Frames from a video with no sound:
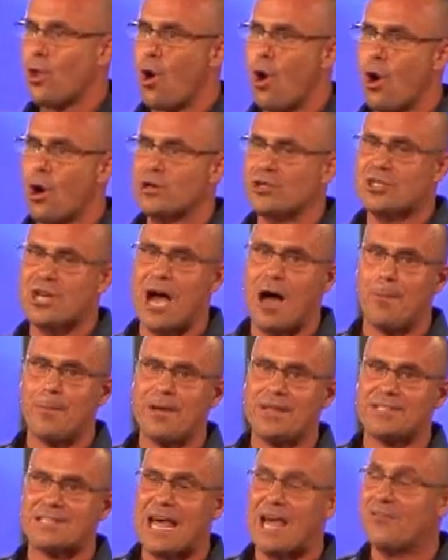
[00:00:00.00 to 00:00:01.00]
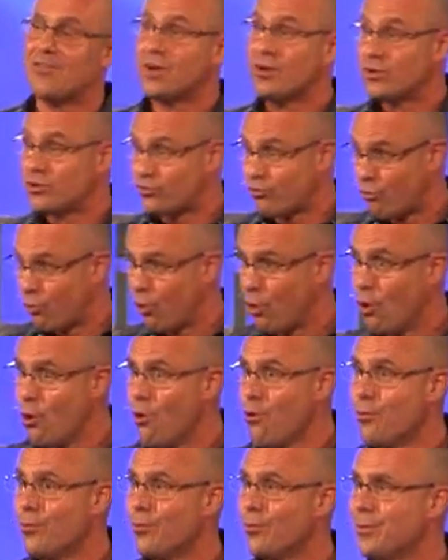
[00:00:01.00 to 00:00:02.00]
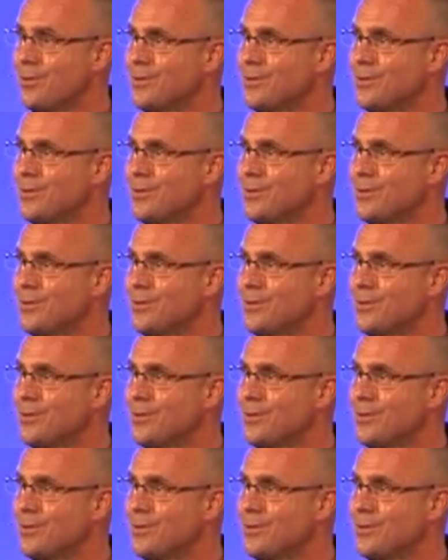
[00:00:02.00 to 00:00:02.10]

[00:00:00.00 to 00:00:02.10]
Lord shall be saved. True.